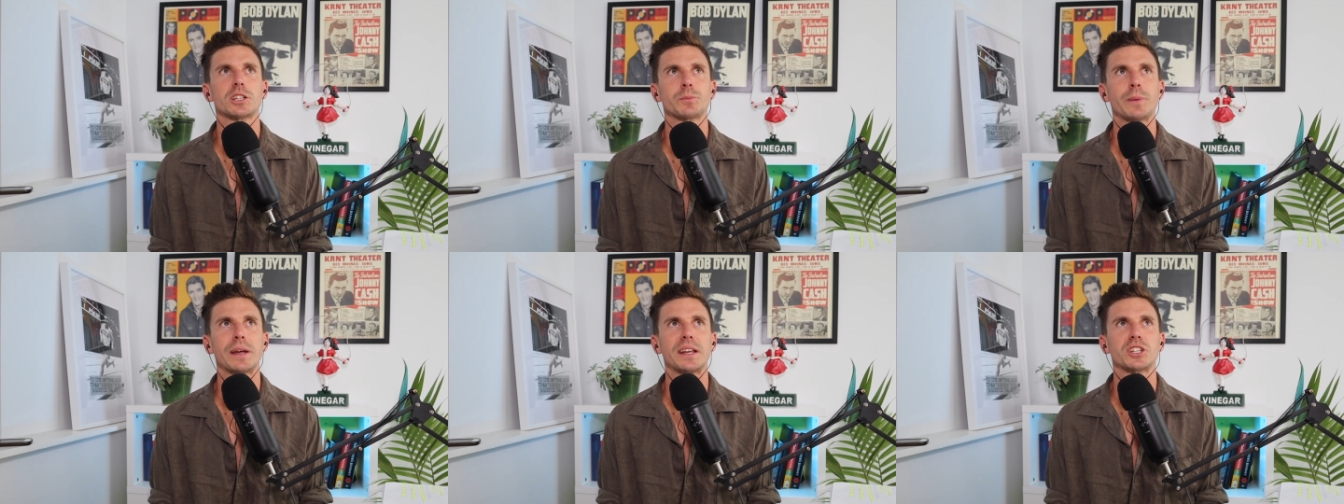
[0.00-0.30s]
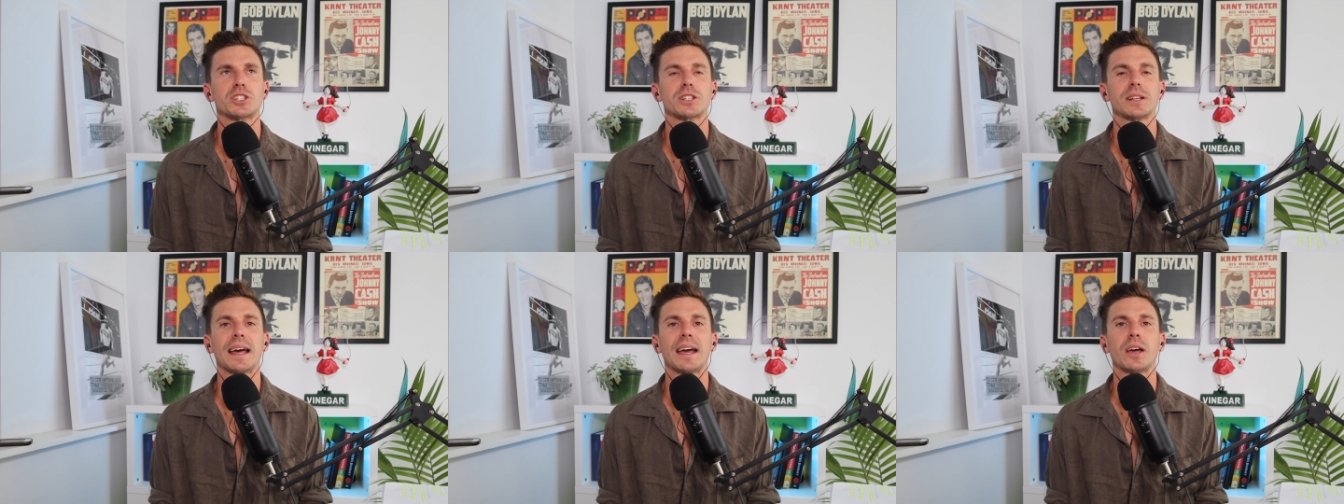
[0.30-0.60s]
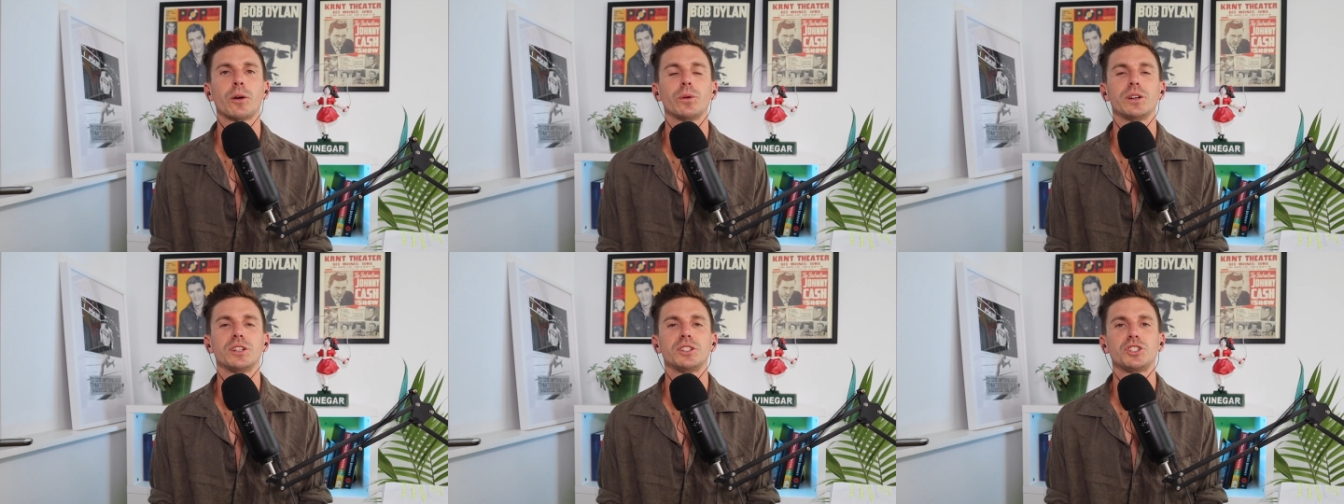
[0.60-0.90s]
Spanish
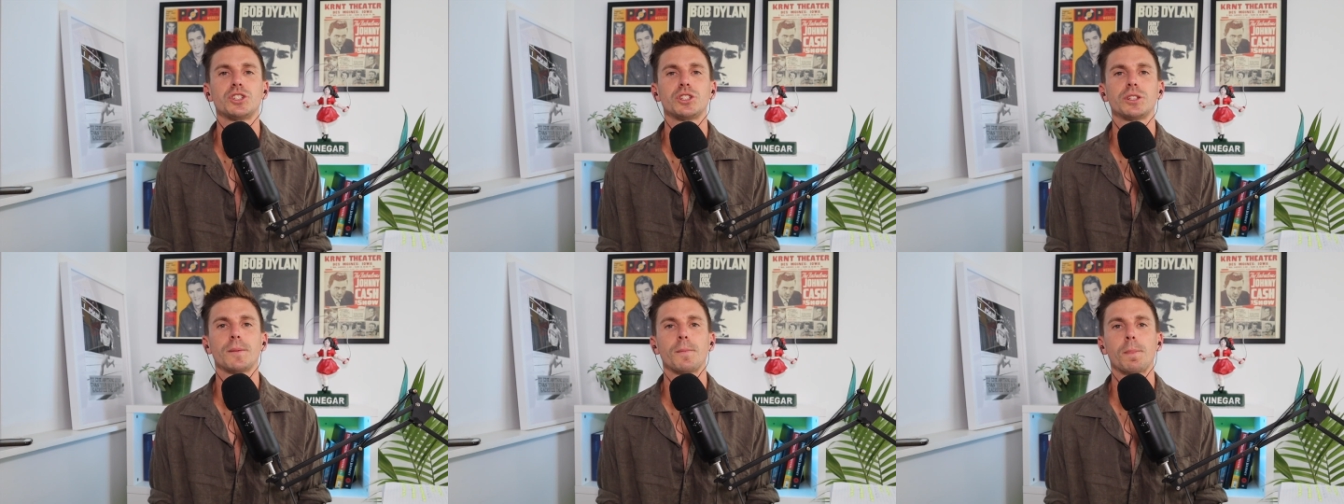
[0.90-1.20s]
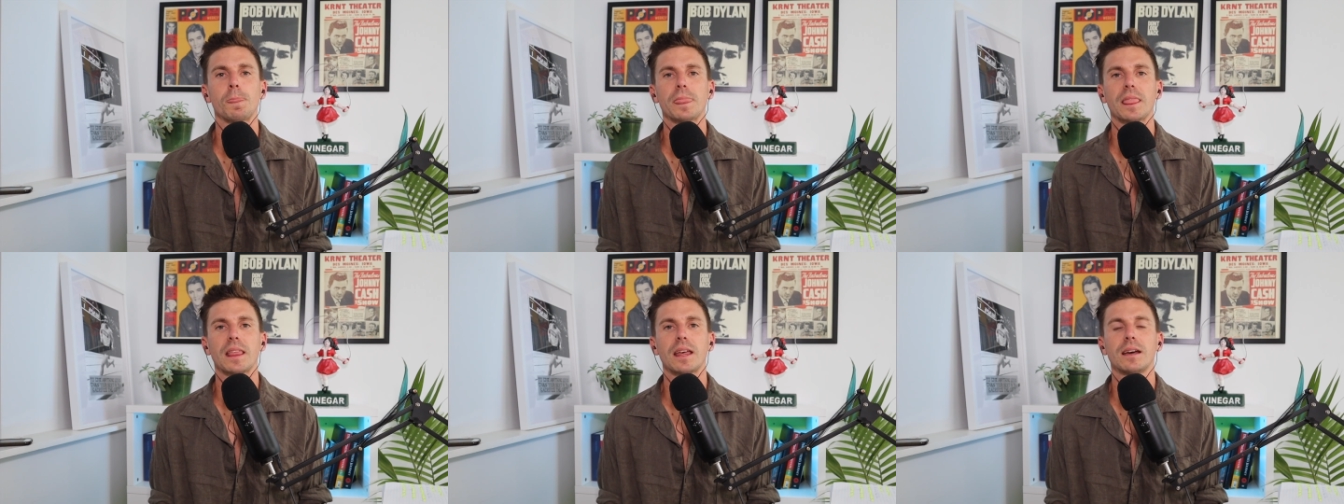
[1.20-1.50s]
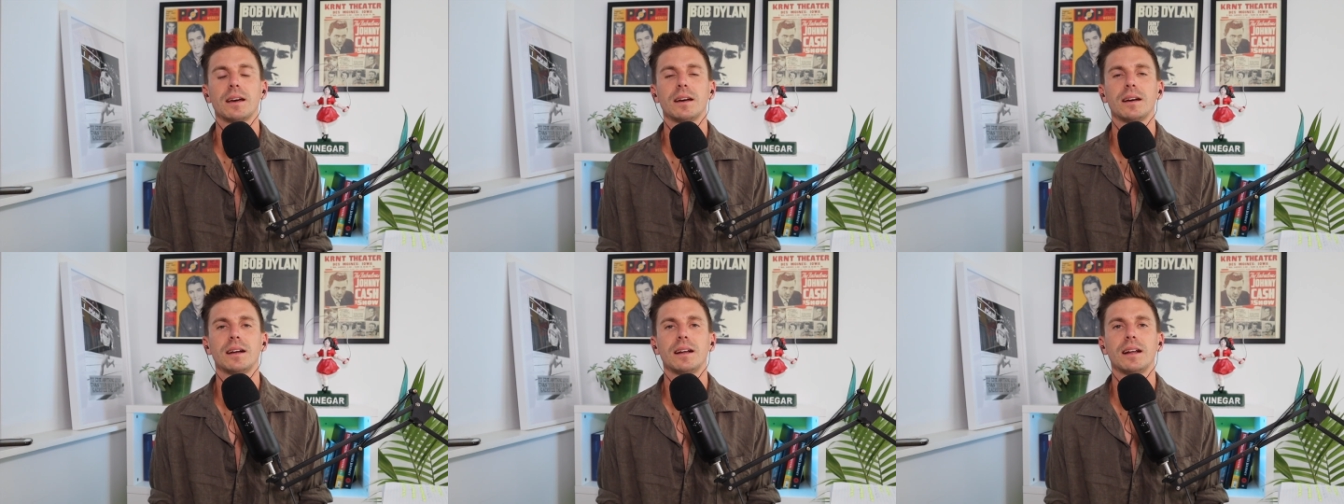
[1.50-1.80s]
language
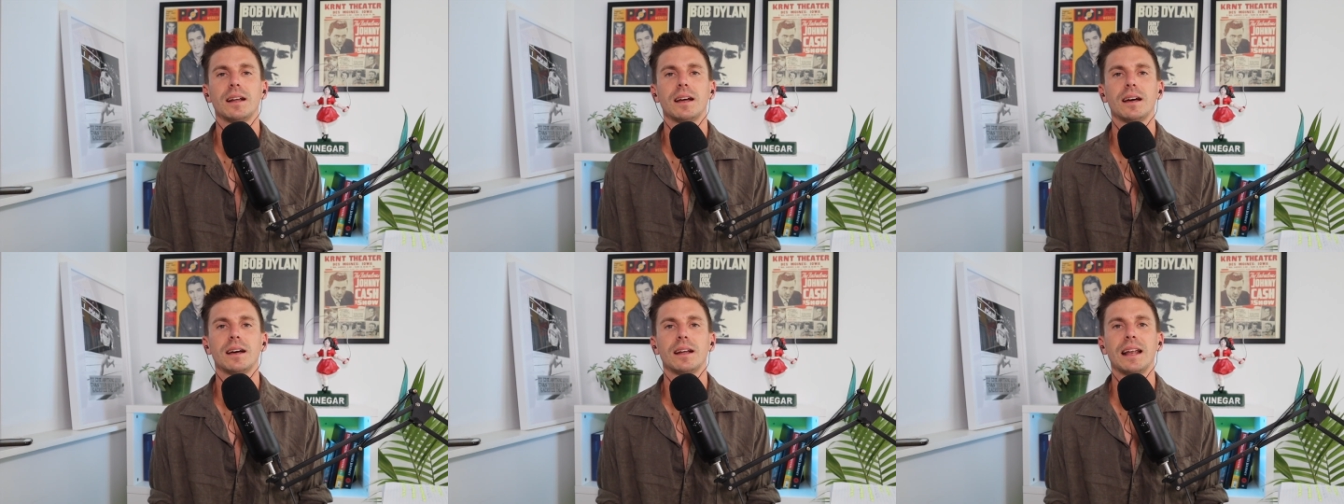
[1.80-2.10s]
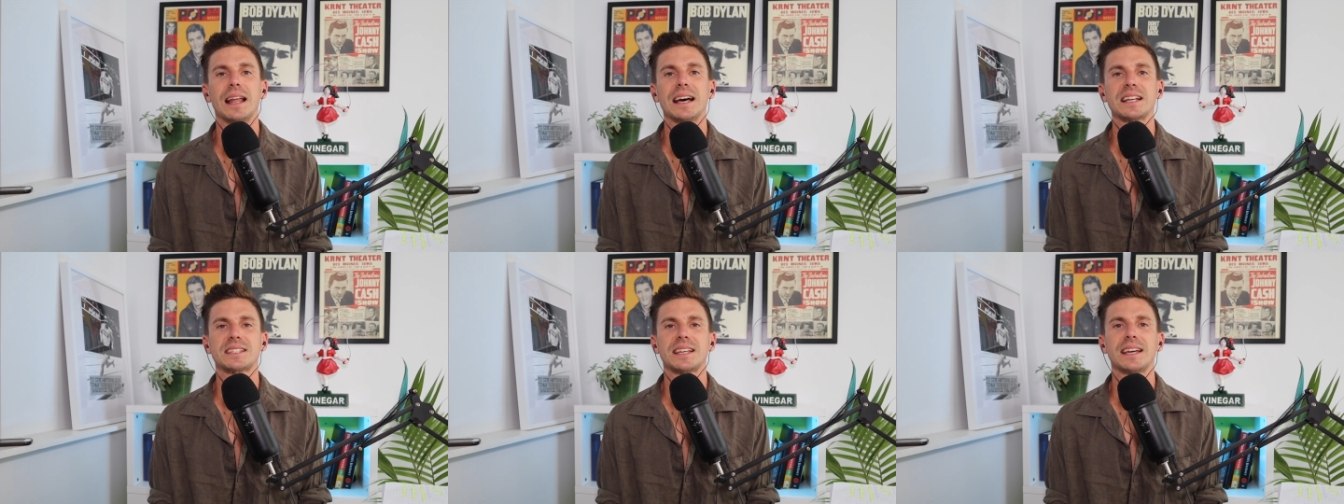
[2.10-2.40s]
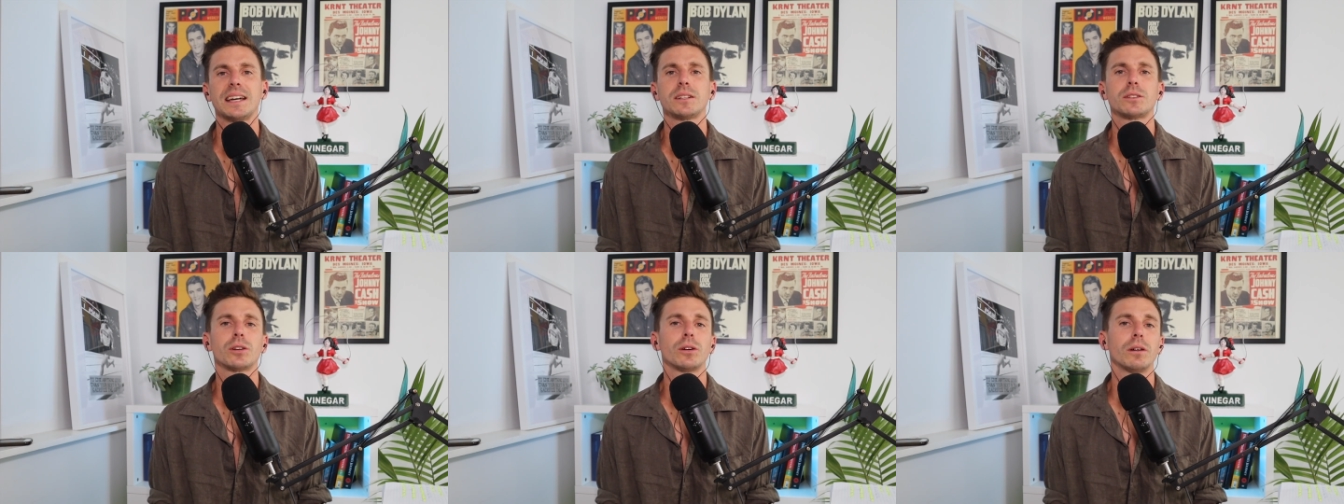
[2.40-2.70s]
Lo
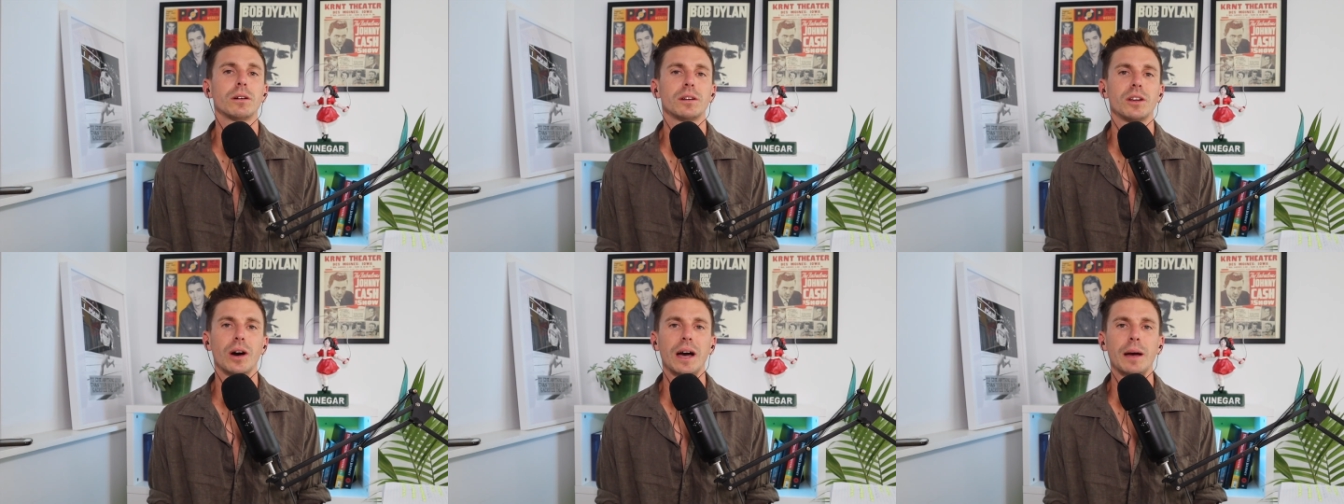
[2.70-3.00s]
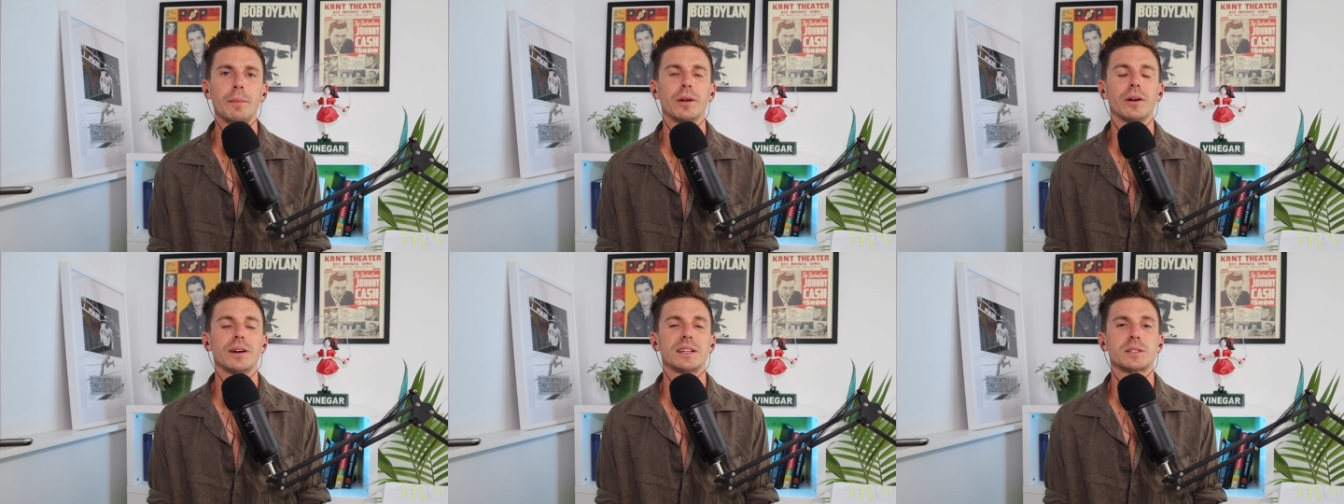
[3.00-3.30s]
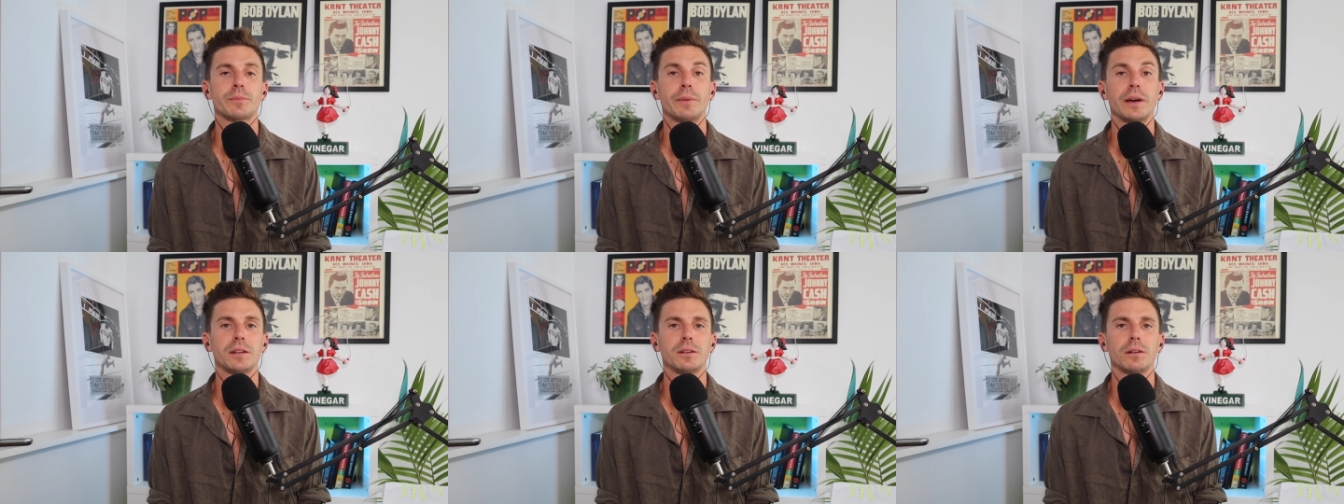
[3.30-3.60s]
siento, no hablo
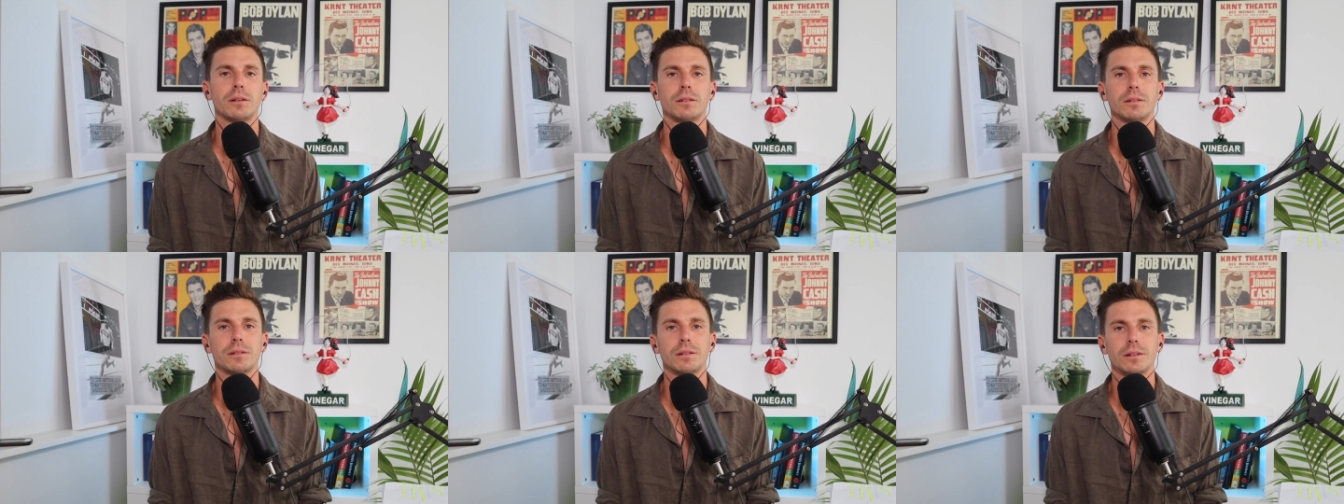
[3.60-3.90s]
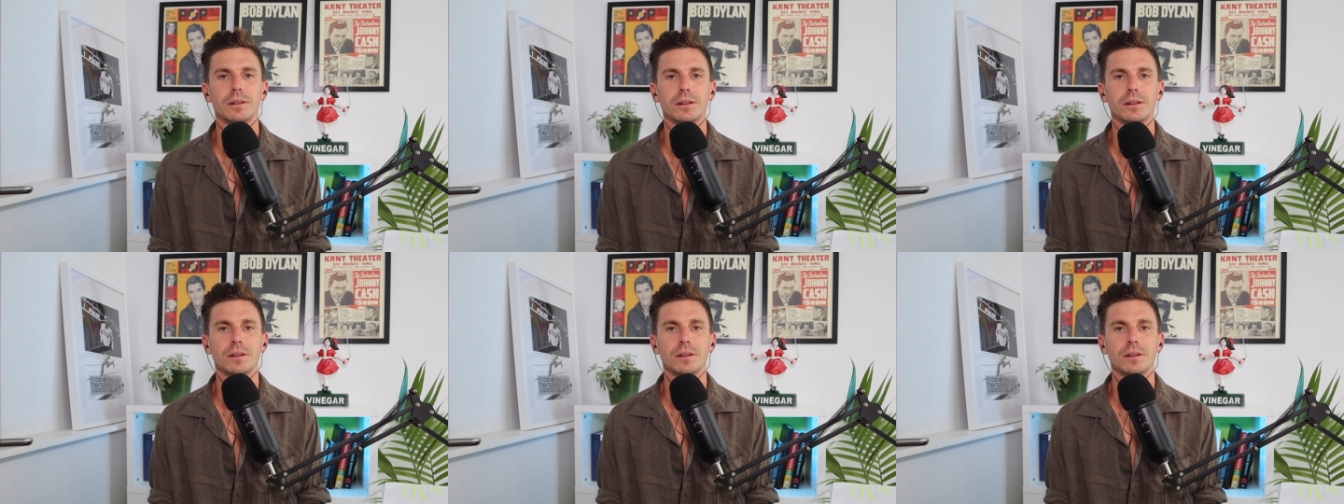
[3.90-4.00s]
español.